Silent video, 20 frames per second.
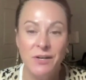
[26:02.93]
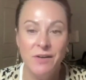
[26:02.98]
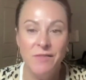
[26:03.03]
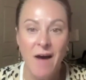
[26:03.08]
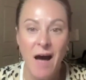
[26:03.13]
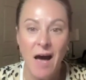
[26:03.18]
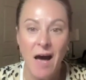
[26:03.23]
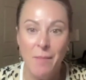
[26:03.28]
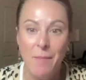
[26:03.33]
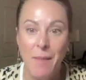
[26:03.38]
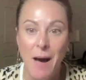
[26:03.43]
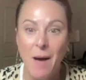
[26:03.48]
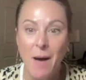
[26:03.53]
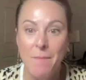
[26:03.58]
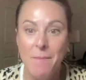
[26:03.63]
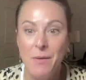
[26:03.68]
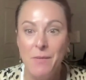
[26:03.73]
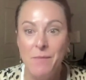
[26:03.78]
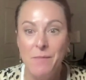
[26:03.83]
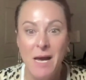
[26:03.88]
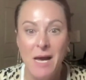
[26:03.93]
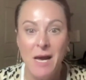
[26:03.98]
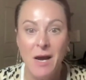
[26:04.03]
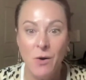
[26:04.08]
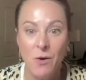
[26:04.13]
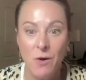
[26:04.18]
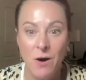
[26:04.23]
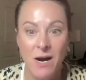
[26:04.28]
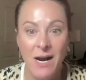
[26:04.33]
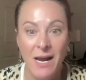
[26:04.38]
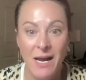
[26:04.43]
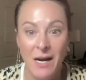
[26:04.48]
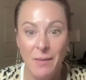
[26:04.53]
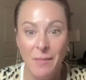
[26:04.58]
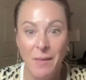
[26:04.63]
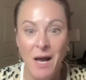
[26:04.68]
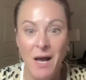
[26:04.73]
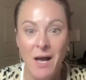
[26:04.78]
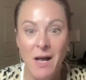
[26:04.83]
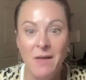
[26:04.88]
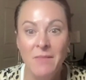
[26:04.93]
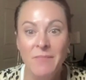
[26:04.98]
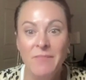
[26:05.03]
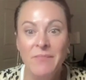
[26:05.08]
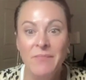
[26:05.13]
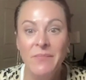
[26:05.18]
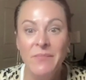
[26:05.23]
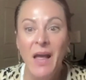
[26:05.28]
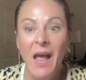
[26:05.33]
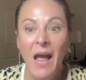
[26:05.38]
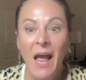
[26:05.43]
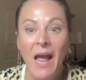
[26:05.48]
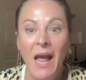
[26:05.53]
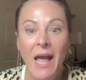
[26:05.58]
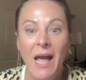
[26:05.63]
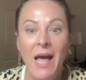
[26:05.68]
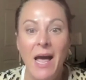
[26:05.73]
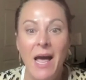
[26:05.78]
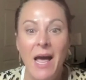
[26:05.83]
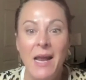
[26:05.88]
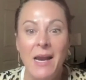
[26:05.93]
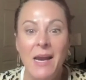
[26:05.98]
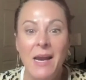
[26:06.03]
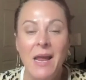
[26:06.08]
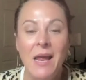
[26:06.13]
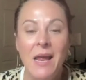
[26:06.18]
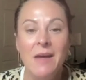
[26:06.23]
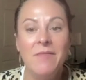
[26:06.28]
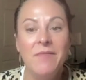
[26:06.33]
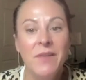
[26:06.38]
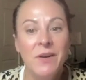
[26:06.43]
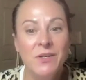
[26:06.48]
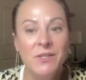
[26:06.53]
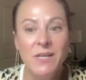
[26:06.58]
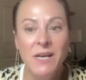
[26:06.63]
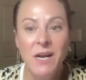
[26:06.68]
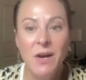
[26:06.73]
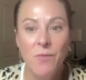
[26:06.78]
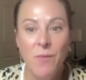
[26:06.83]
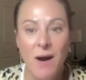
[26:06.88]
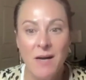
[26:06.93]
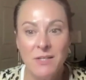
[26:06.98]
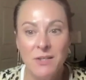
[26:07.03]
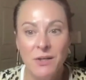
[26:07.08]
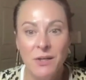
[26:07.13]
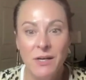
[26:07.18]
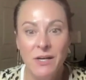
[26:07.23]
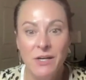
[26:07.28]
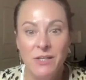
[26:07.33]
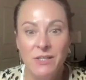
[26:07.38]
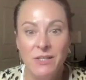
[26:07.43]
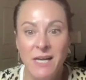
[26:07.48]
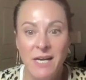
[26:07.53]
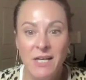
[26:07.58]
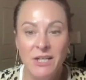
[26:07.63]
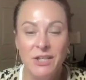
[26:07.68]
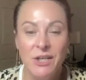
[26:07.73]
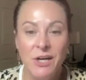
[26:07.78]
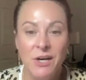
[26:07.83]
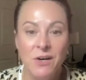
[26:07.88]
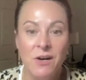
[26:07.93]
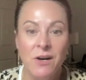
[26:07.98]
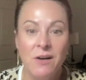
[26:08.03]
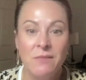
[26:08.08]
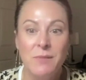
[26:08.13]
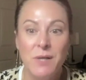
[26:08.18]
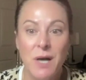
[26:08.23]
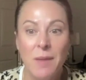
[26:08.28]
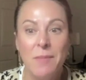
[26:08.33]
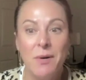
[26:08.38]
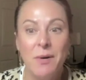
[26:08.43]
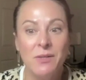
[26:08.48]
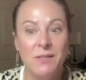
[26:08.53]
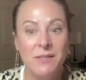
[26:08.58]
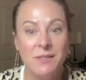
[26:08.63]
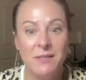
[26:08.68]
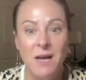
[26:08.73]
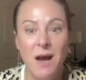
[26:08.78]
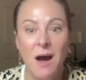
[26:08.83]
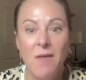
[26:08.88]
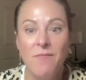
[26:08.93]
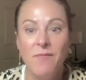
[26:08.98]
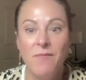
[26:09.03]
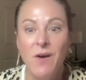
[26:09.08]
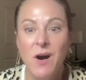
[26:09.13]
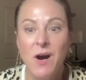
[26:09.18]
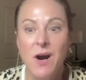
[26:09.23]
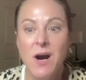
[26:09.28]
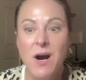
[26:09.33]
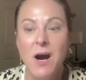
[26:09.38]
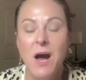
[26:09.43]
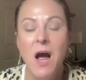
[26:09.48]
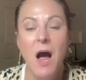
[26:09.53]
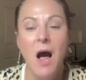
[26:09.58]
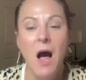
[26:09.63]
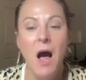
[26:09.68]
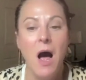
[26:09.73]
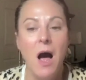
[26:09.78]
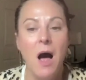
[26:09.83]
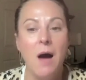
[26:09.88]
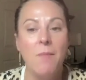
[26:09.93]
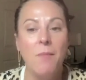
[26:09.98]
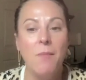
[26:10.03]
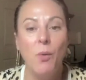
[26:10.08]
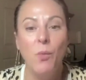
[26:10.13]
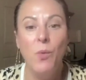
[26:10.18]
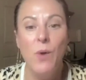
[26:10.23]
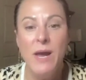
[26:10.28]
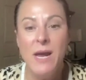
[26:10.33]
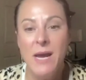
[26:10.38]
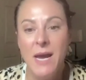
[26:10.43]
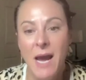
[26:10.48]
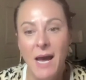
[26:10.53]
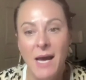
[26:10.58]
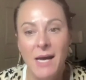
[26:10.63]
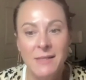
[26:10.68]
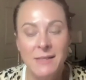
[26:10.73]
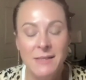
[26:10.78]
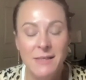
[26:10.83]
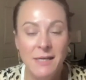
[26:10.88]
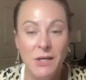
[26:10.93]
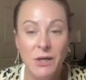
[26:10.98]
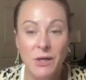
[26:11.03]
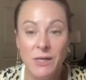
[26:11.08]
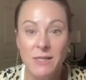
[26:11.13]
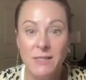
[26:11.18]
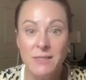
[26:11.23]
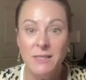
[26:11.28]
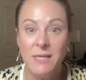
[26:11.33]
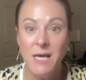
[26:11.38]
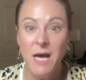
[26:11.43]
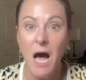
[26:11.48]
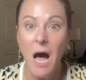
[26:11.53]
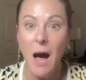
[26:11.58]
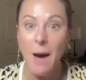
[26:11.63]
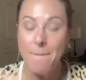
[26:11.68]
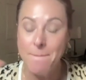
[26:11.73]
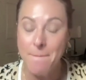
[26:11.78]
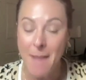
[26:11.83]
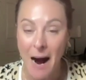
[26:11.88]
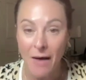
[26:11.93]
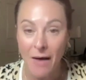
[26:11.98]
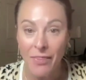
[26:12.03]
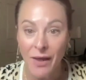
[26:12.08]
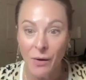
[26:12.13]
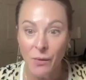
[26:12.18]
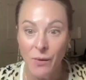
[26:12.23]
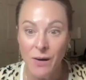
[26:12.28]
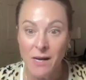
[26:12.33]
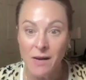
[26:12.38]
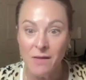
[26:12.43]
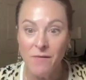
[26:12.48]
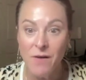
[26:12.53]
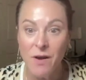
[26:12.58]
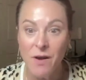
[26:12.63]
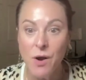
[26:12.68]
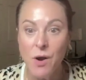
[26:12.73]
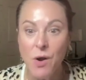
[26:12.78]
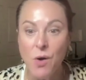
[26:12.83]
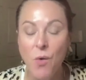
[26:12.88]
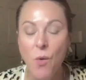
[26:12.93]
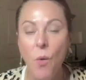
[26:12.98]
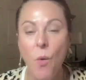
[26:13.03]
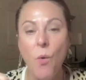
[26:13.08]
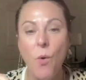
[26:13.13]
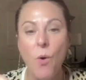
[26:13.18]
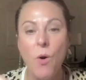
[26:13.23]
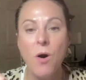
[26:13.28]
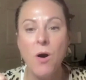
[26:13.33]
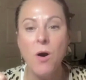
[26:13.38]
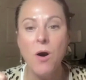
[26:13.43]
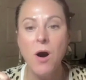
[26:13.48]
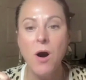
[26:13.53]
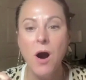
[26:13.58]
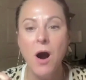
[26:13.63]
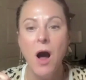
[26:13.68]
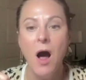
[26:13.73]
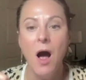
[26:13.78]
you've had a bowel movement or an enema. And if there's any rectal irritation or abdominal discomfort, we can decrease the amount that we give you, or